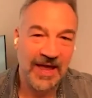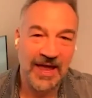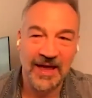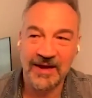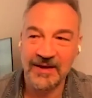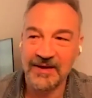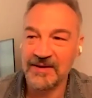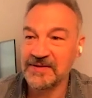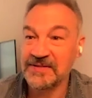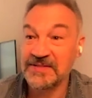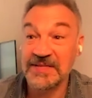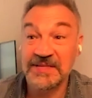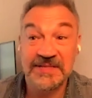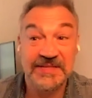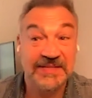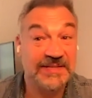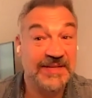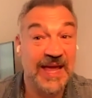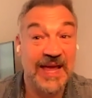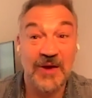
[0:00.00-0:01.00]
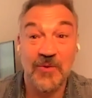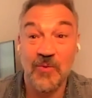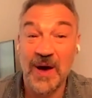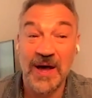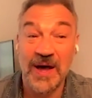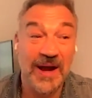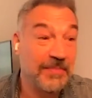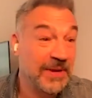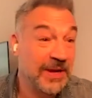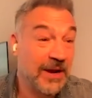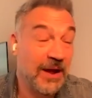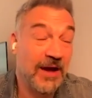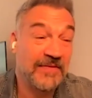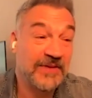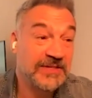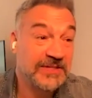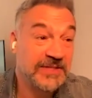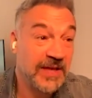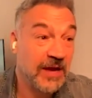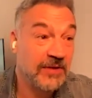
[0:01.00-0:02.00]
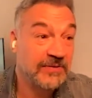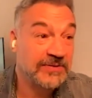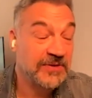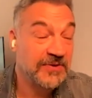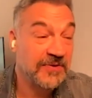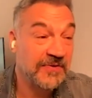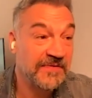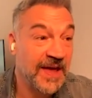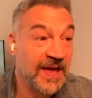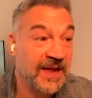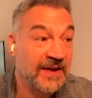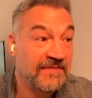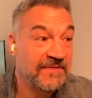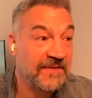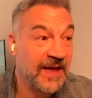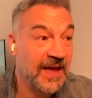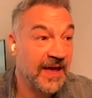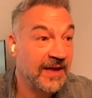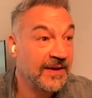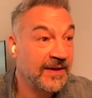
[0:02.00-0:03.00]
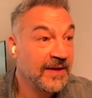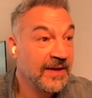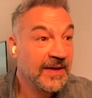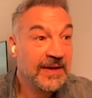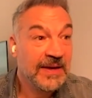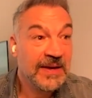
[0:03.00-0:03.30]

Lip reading: And since day one, I mean, obviously I was a Nirvana fan,